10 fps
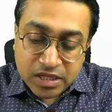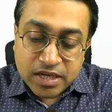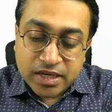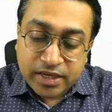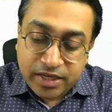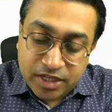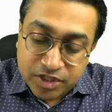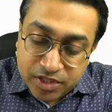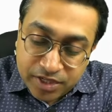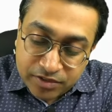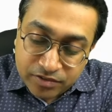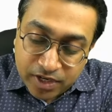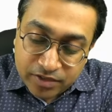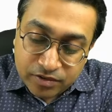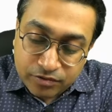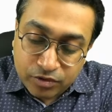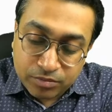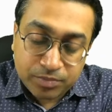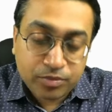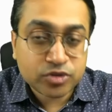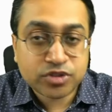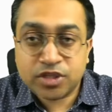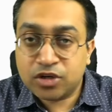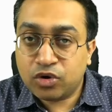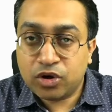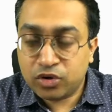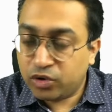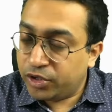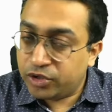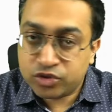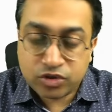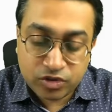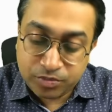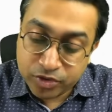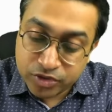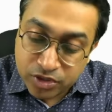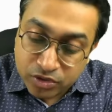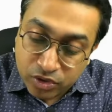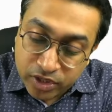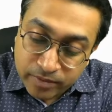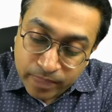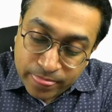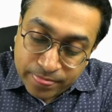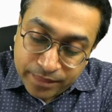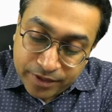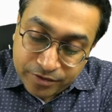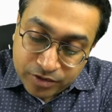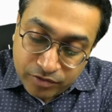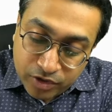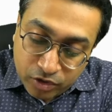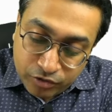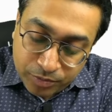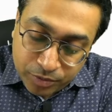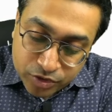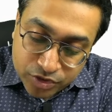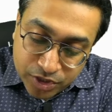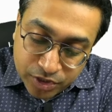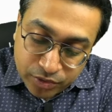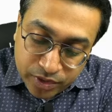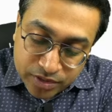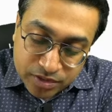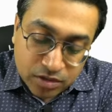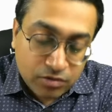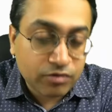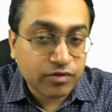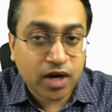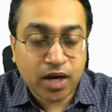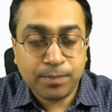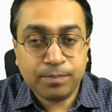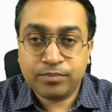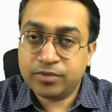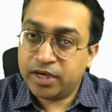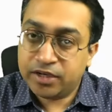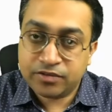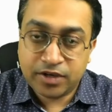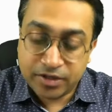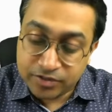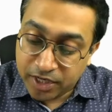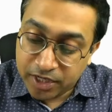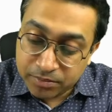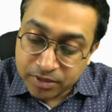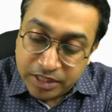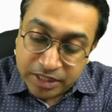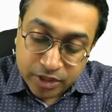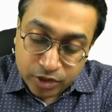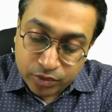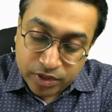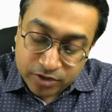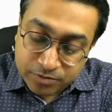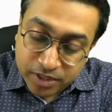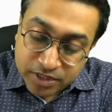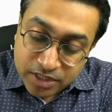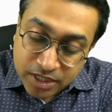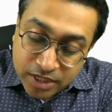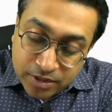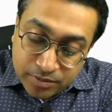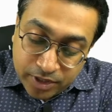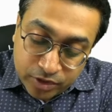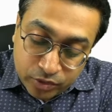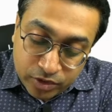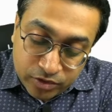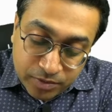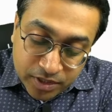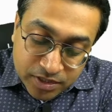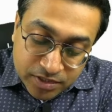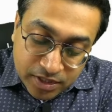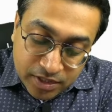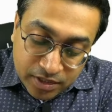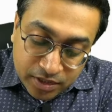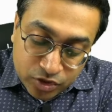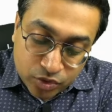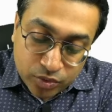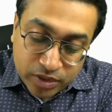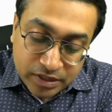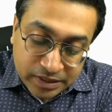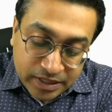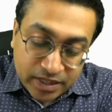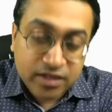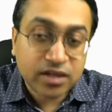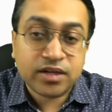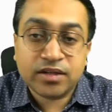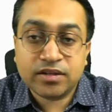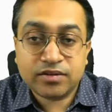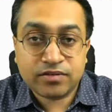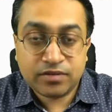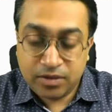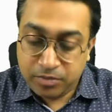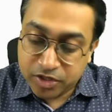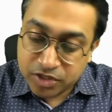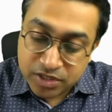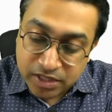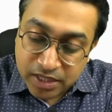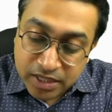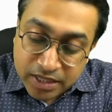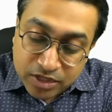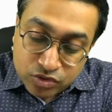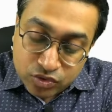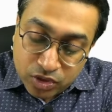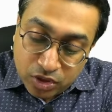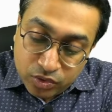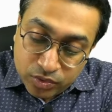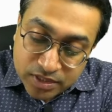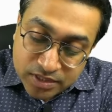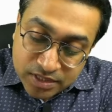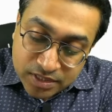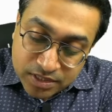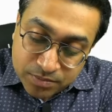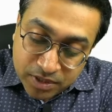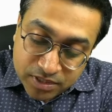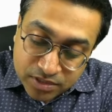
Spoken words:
Initially it is arising from the posterior cord or continuation of the posterior cord, then it is giving off a posterior cutaneous nerve of arm, that is understandable, cutaneous branch, and cutaneous branches are shown in green color in this image. Okay, so now you can see these muscles.